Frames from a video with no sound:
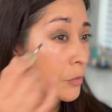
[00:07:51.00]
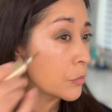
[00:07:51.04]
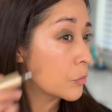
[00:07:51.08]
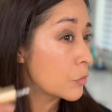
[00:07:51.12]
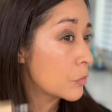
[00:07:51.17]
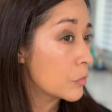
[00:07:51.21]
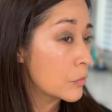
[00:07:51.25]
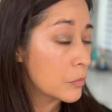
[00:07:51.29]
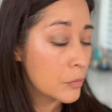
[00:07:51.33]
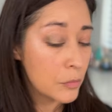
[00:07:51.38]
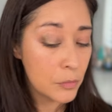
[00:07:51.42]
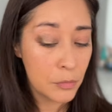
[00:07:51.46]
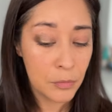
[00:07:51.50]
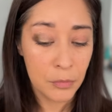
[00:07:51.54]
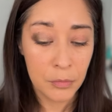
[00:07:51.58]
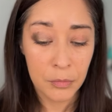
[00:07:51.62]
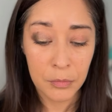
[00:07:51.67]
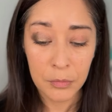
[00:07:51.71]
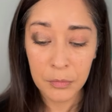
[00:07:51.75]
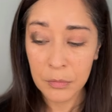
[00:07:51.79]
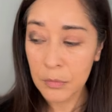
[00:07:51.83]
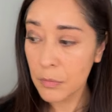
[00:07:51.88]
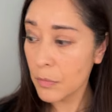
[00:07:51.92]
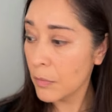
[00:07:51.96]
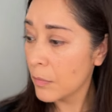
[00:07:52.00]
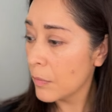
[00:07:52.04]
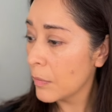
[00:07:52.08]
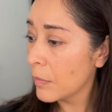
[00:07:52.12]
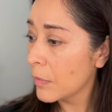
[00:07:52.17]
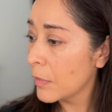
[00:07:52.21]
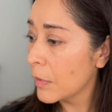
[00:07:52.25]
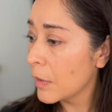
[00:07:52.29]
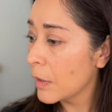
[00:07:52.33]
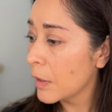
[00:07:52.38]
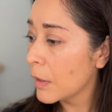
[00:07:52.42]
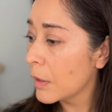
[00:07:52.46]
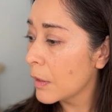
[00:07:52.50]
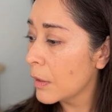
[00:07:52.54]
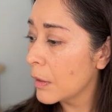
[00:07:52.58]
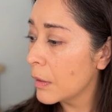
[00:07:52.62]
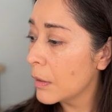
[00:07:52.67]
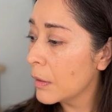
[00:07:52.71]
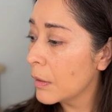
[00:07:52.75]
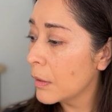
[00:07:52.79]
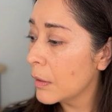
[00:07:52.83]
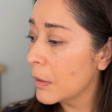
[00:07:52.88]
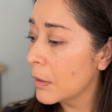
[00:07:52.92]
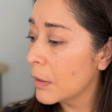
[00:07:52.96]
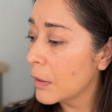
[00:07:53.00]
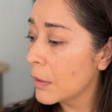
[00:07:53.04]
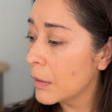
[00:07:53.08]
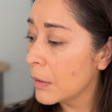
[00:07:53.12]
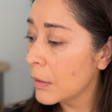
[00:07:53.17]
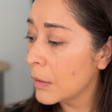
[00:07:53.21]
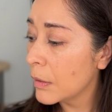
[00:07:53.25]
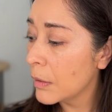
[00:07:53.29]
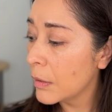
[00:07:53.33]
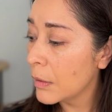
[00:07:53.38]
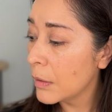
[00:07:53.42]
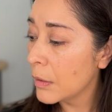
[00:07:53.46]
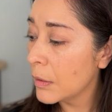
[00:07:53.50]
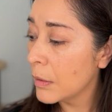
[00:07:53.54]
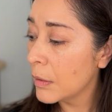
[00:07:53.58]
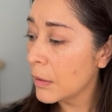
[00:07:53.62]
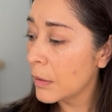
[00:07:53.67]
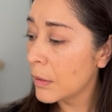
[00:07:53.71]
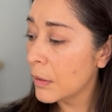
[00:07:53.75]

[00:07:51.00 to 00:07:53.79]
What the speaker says: [no speech]